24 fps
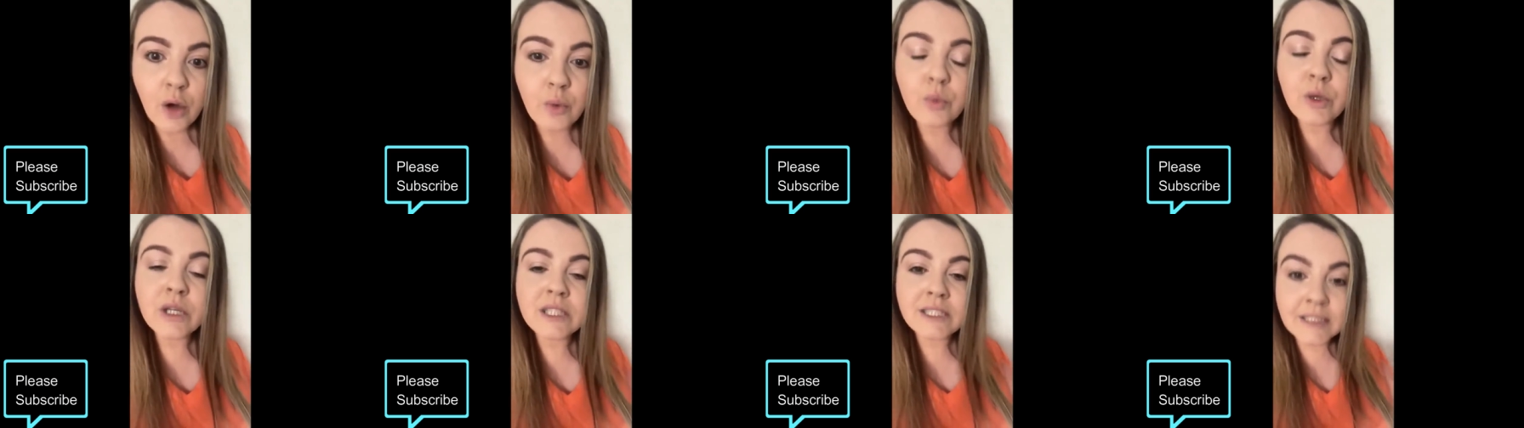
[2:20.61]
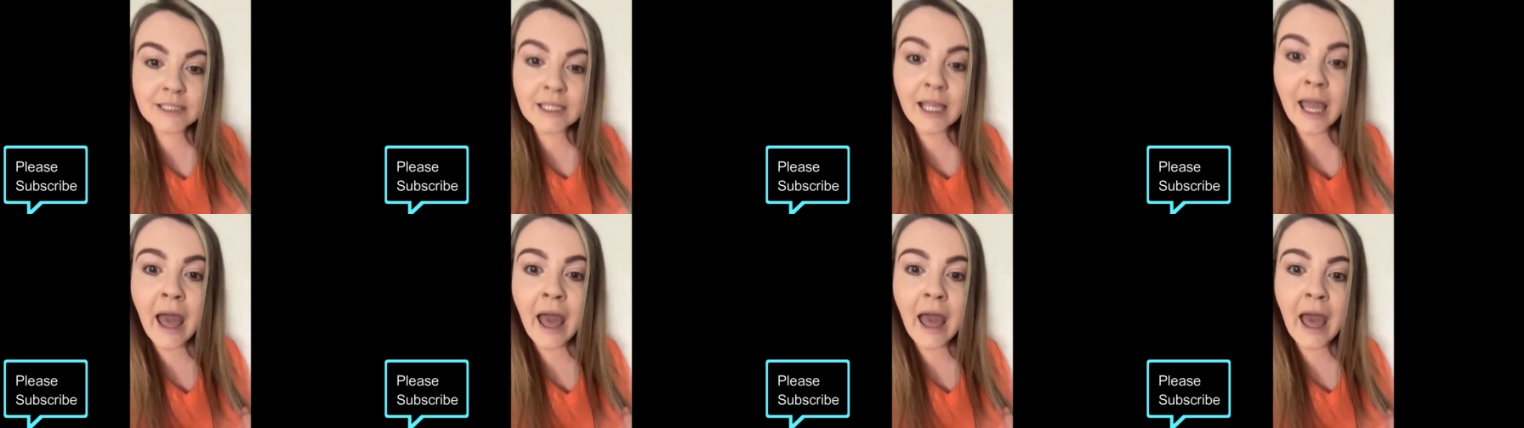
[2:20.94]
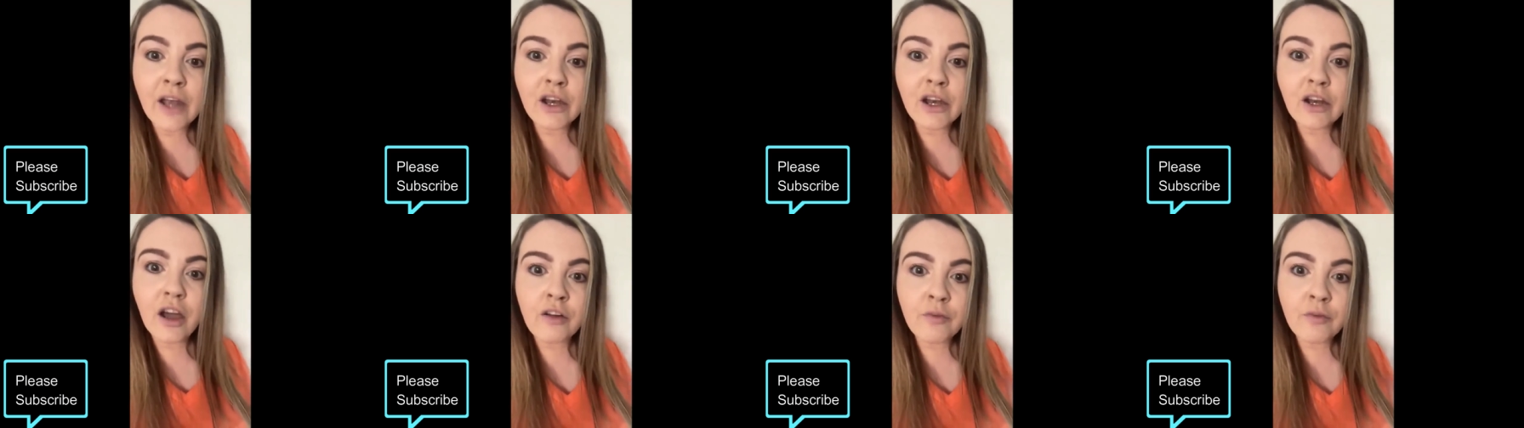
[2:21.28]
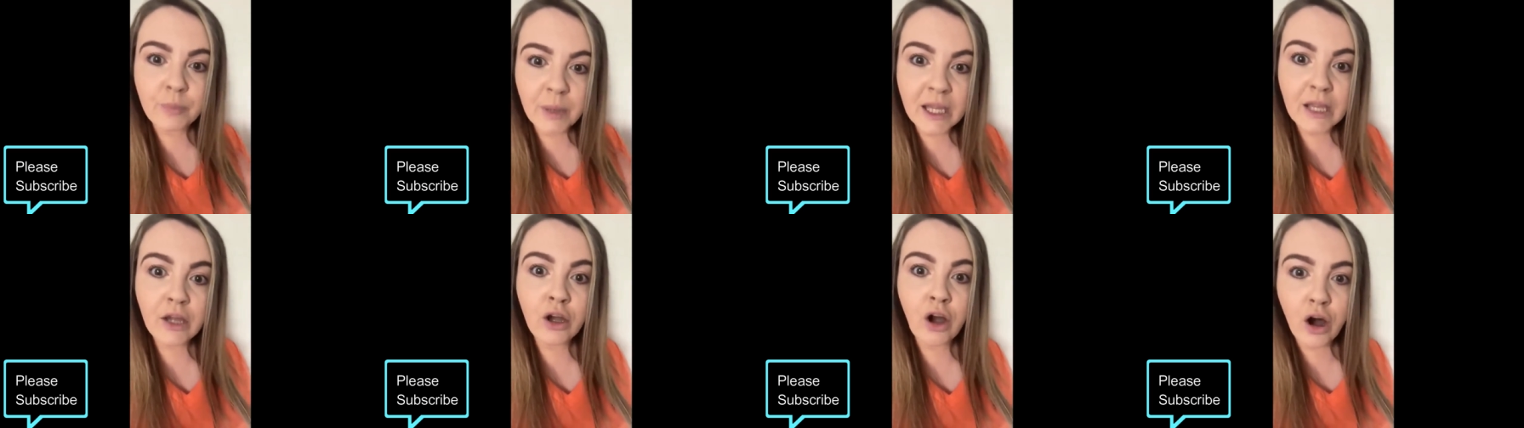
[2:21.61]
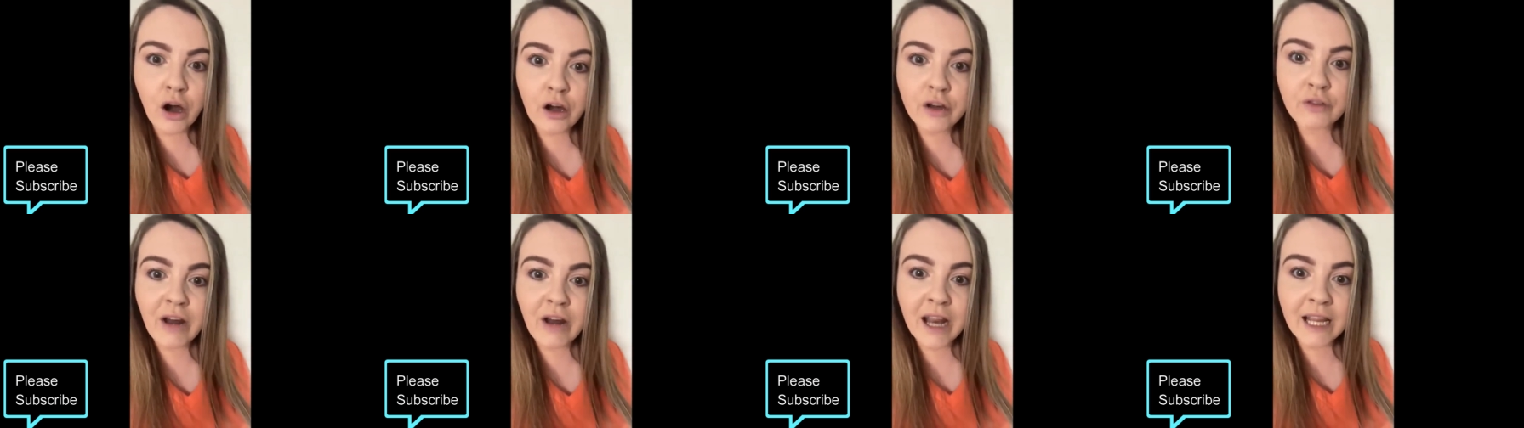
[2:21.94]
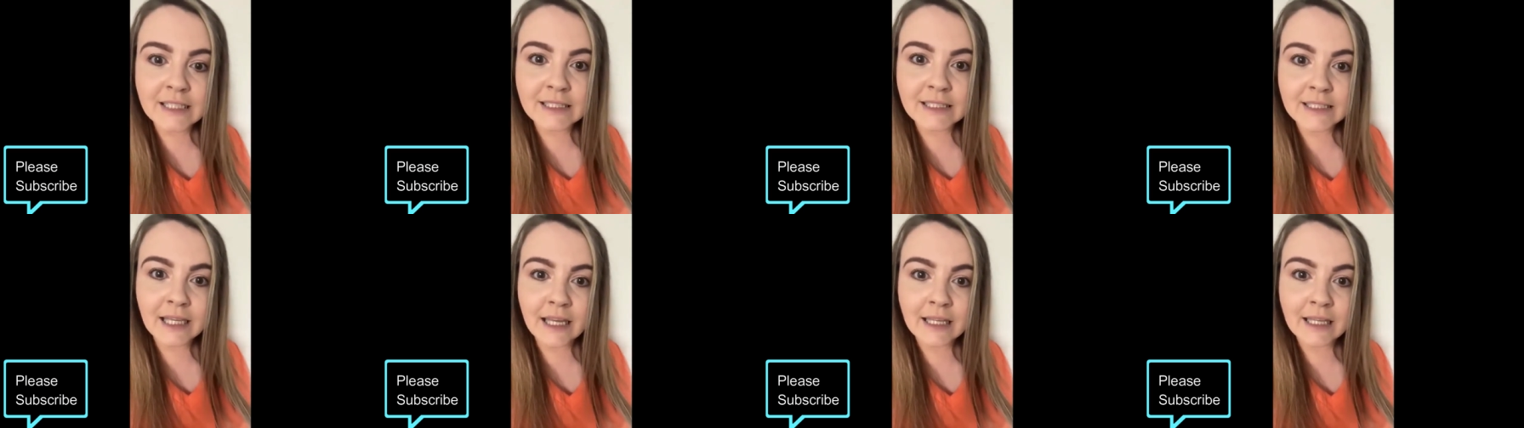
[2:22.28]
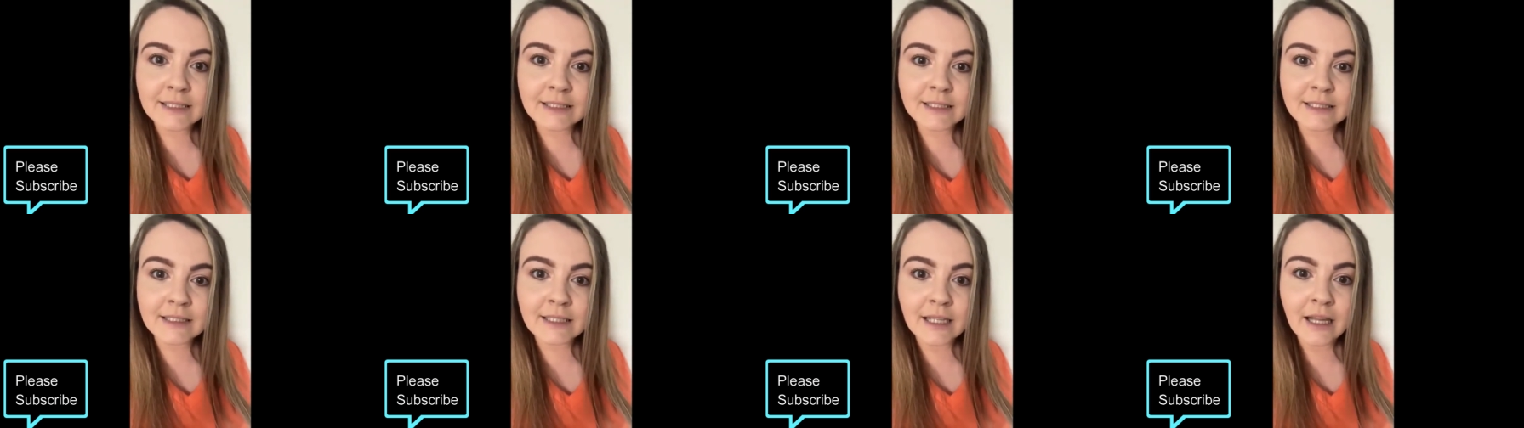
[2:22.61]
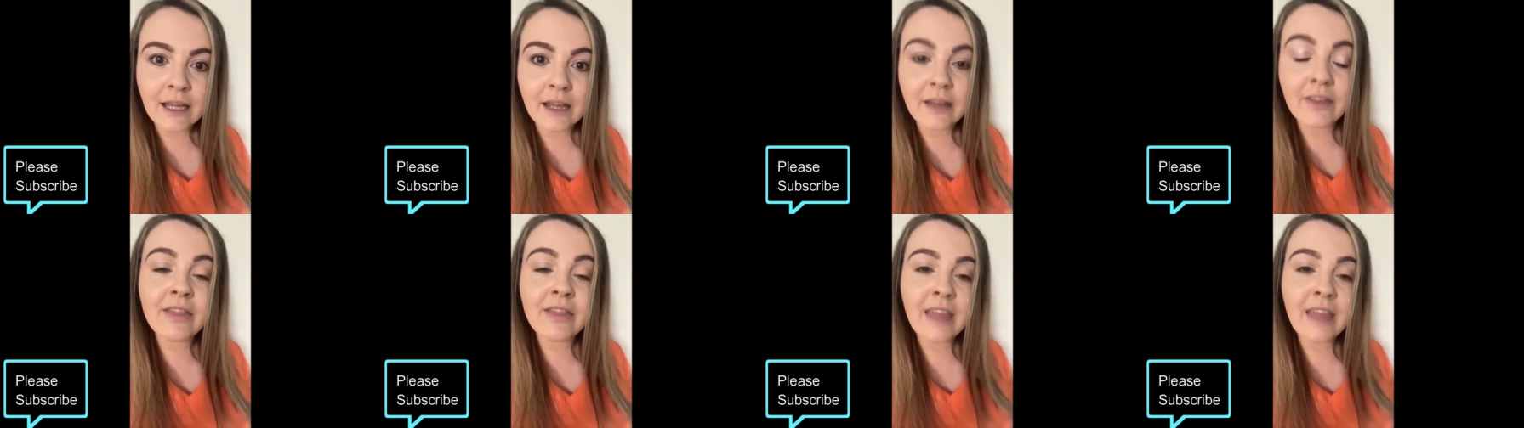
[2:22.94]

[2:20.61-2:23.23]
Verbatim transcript: were scared of being called racist.